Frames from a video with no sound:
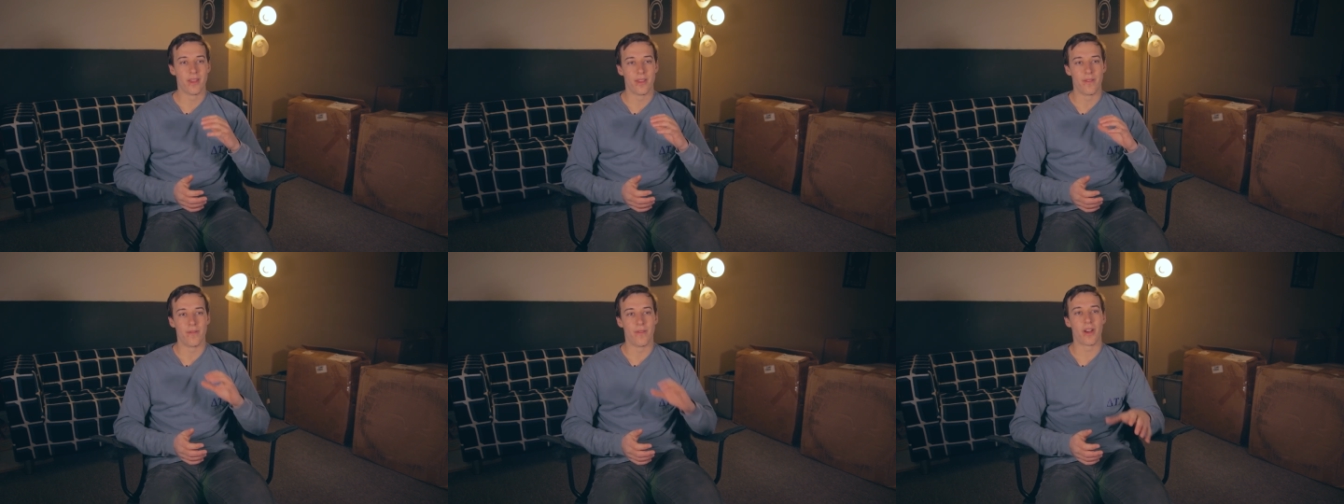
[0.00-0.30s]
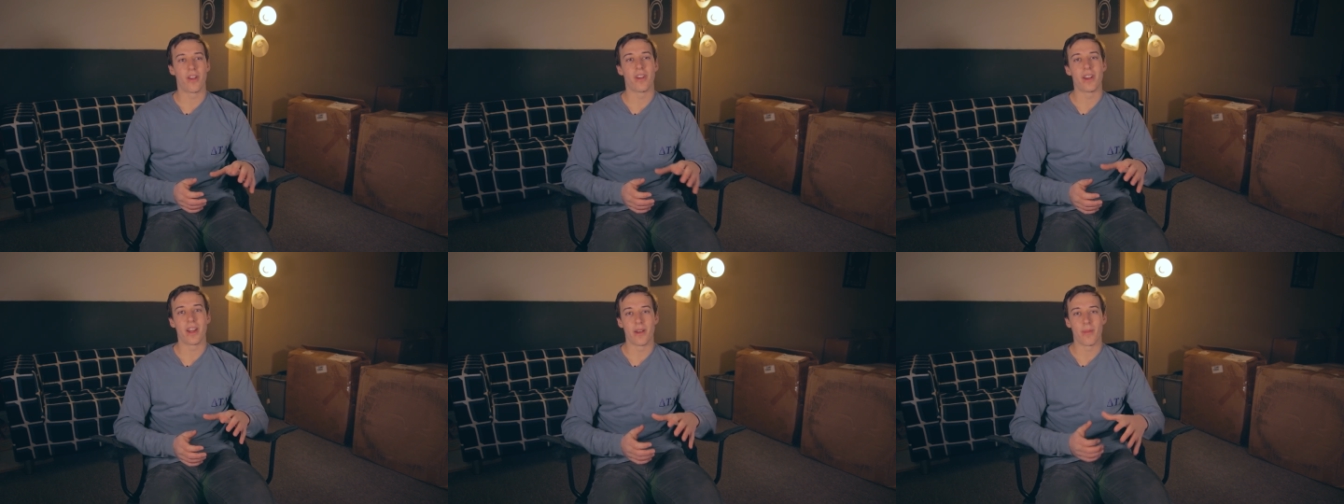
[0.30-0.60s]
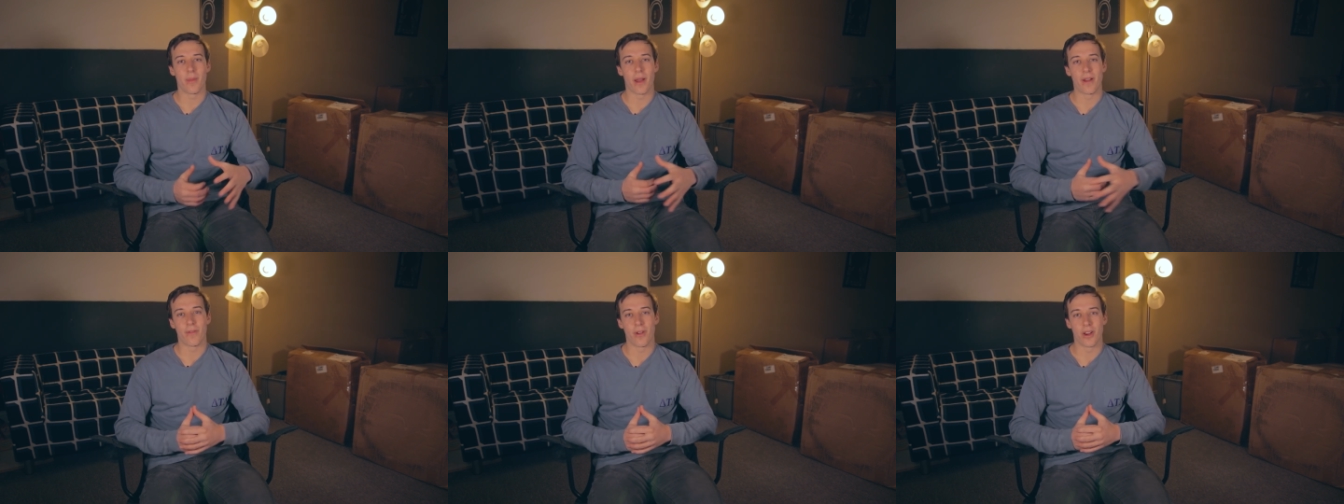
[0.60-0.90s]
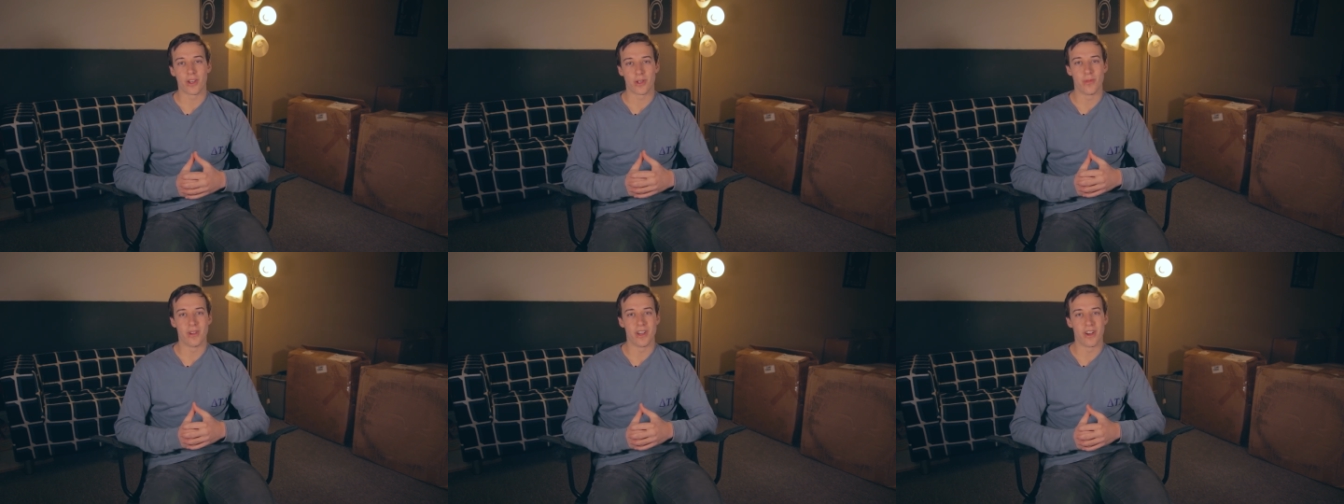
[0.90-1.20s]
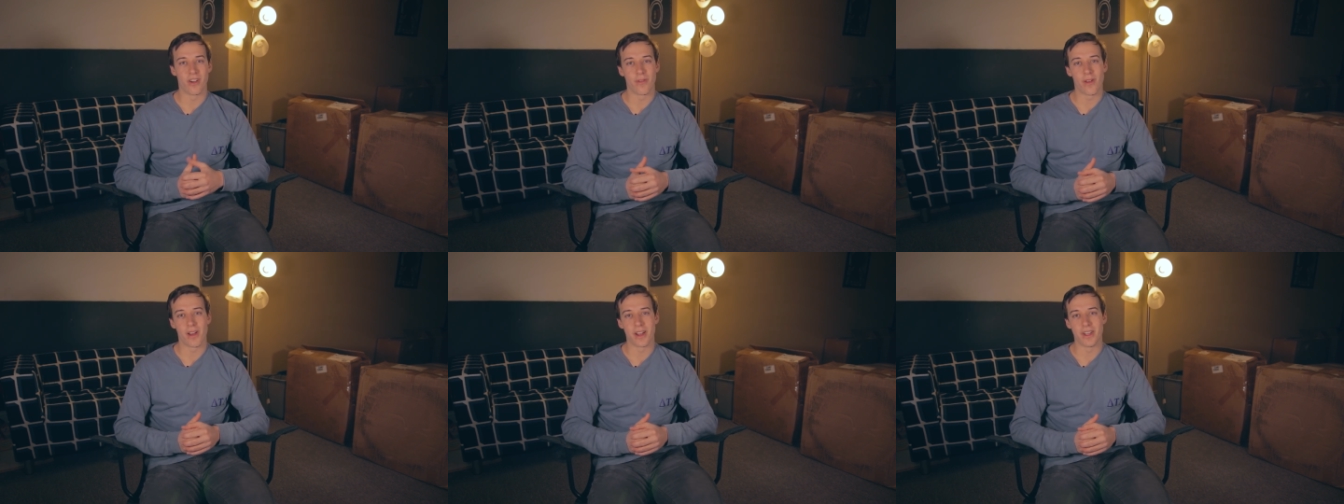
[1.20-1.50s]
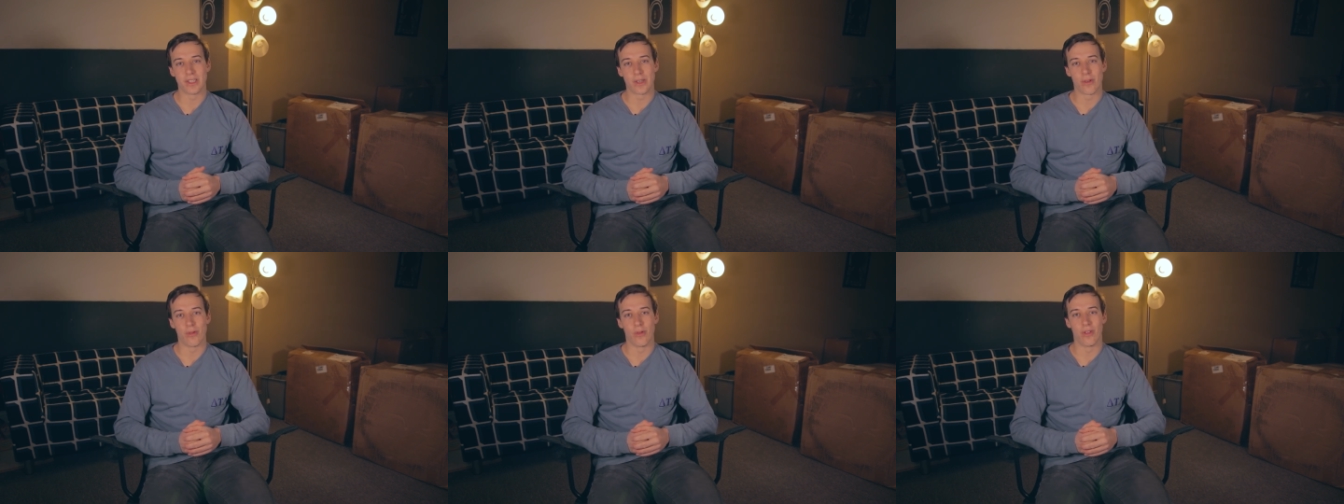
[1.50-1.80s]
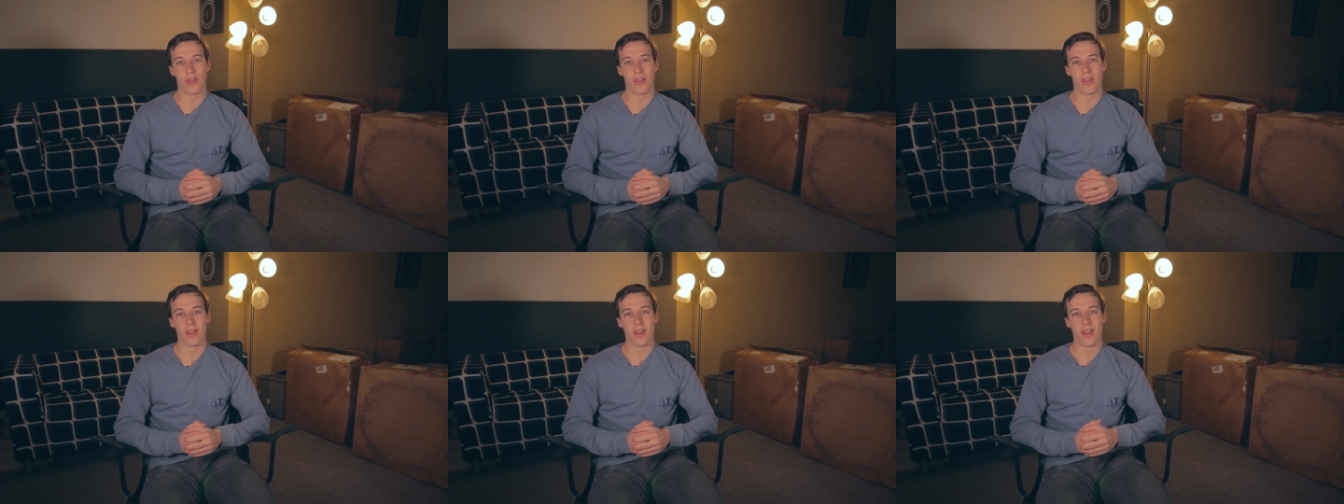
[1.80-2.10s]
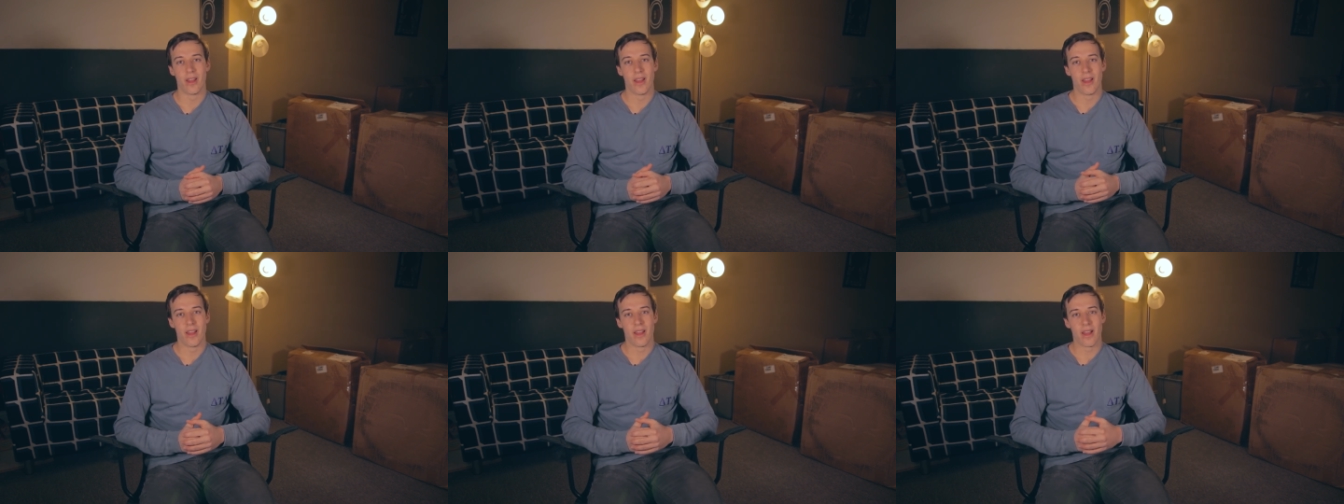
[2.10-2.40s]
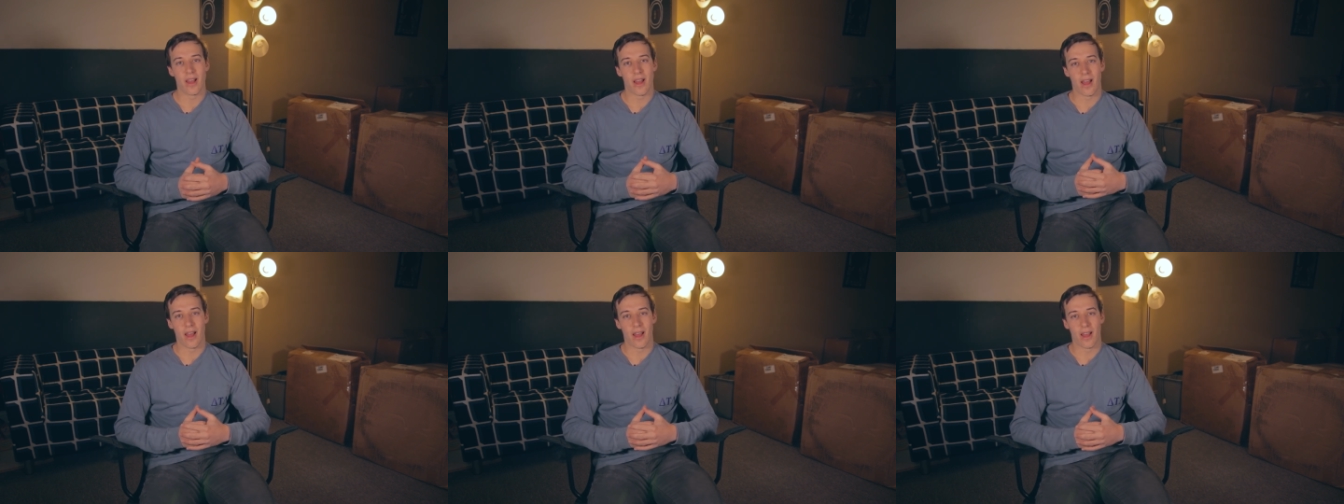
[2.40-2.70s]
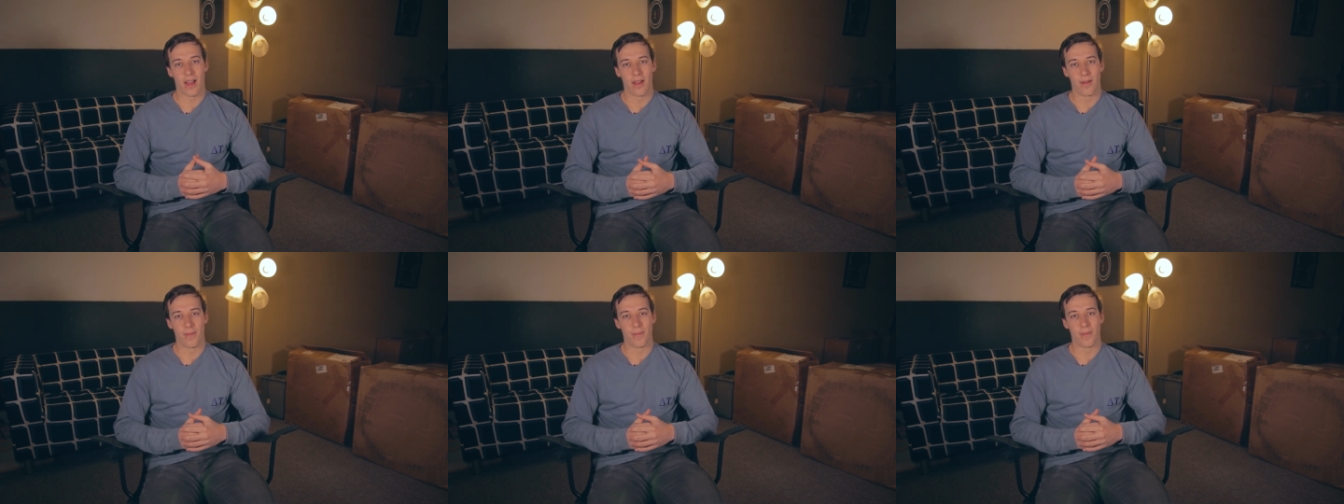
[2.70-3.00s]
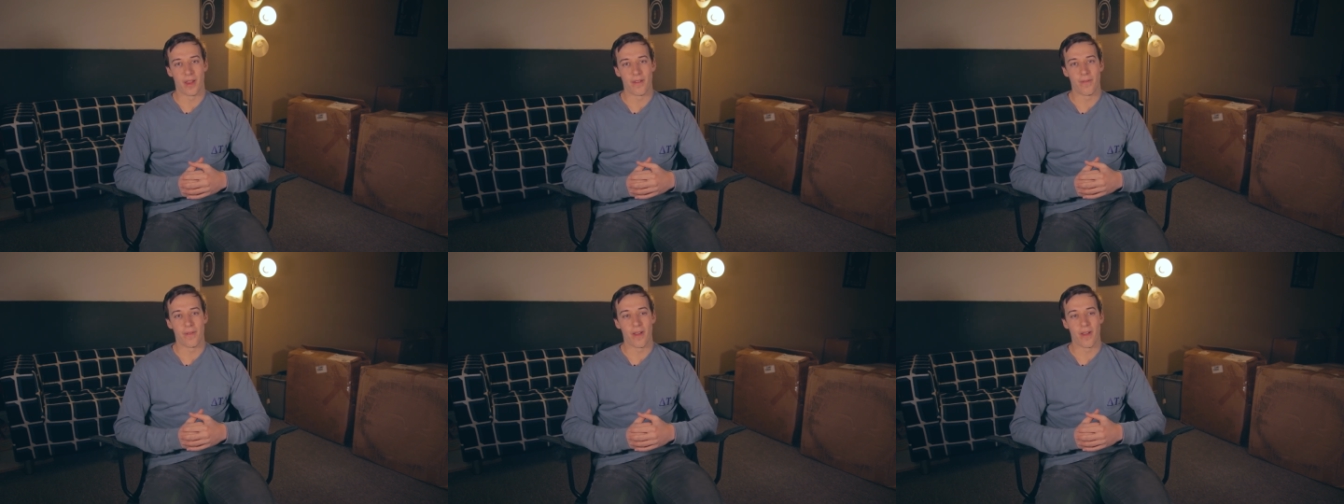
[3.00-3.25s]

the very end of my freshman year of high school, um, I